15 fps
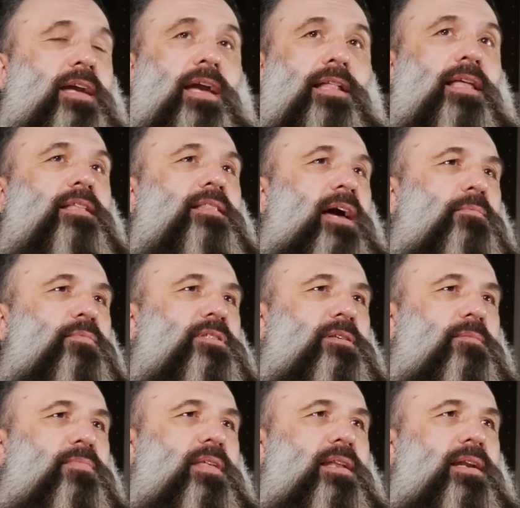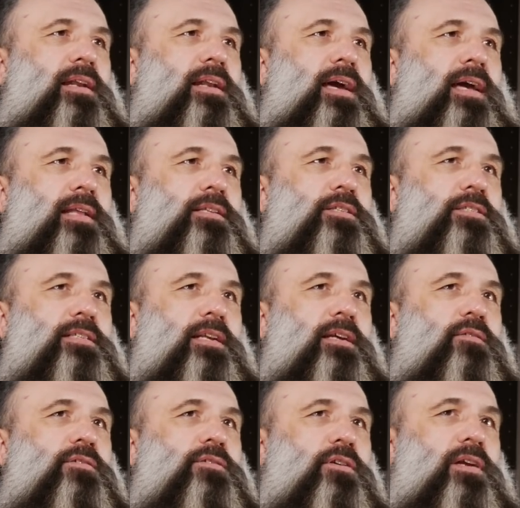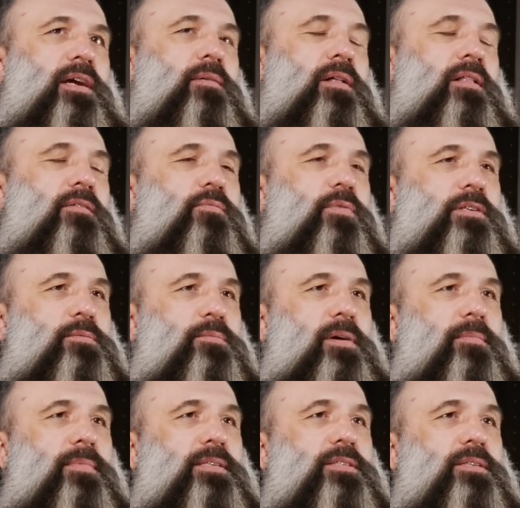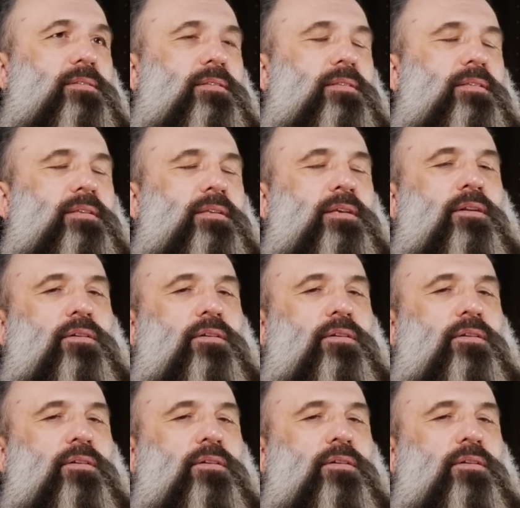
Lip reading: Yeah, like that was something, and Jacinta goes, all right, I'll have words with him. And she, you